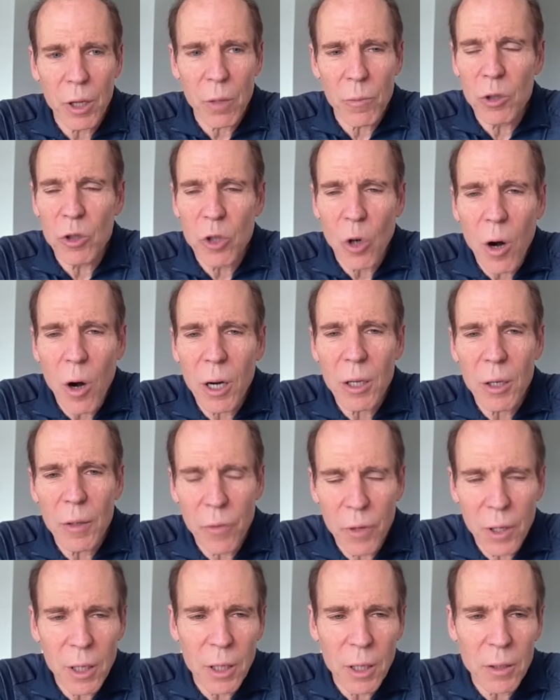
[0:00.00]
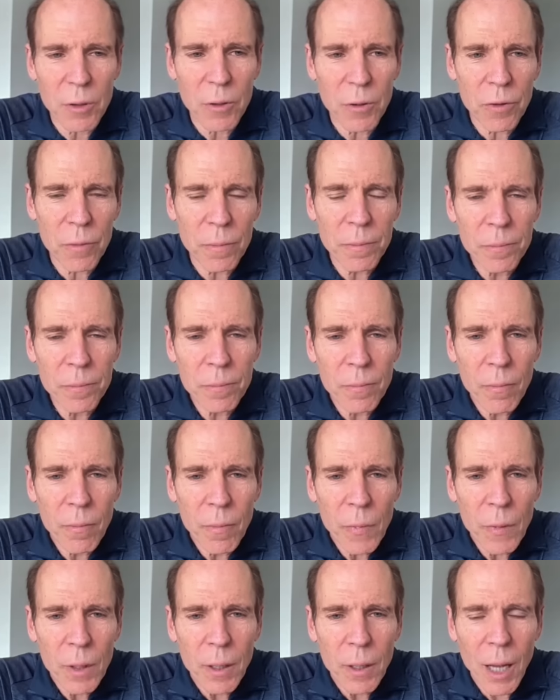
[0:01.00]
majority of vegans
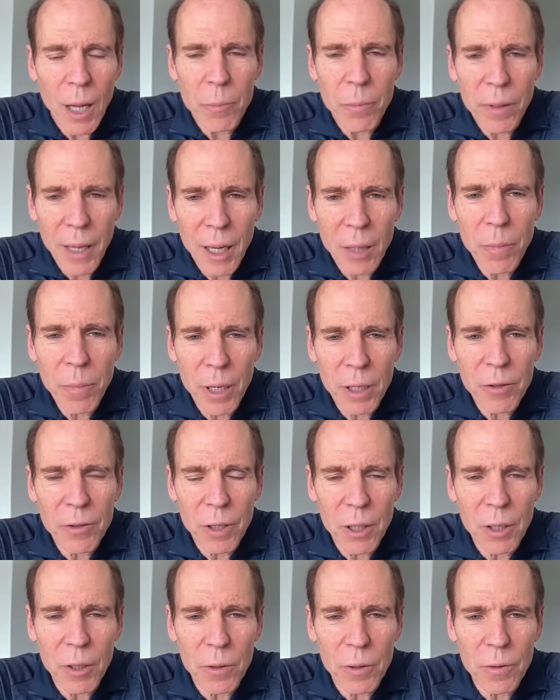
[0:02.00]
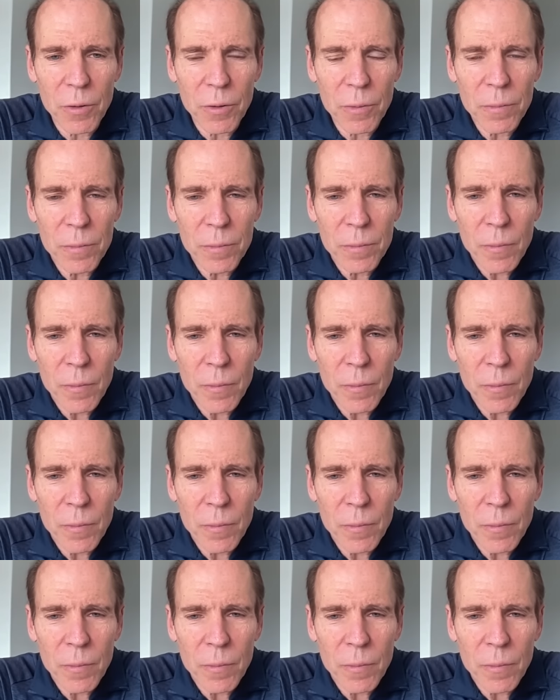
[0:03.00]
and plant based eaters